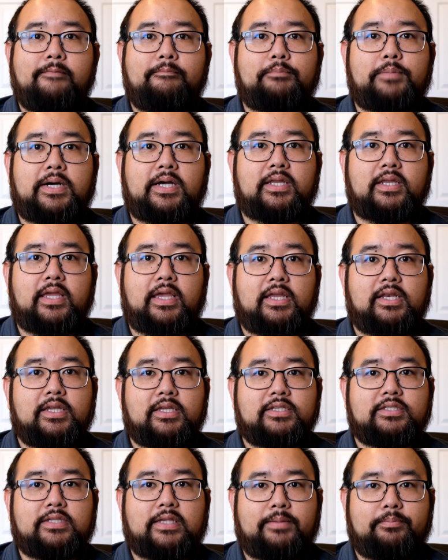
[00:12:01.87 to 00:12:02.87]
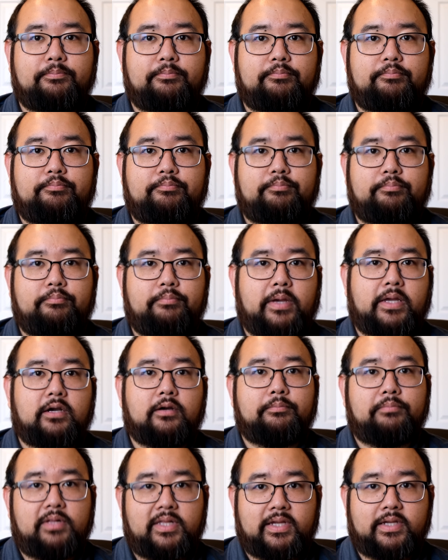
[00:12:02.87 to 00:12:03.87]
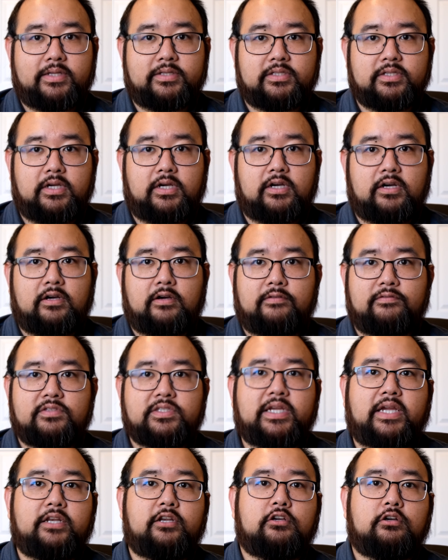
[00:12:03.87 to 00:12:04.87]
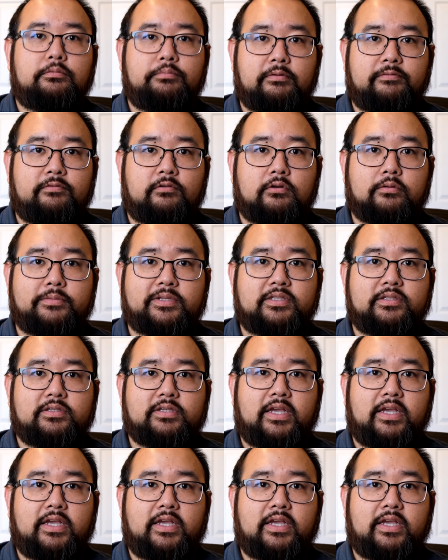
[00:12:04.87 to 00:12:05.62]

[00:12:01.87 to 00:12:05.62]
but it is the better blend of technical performance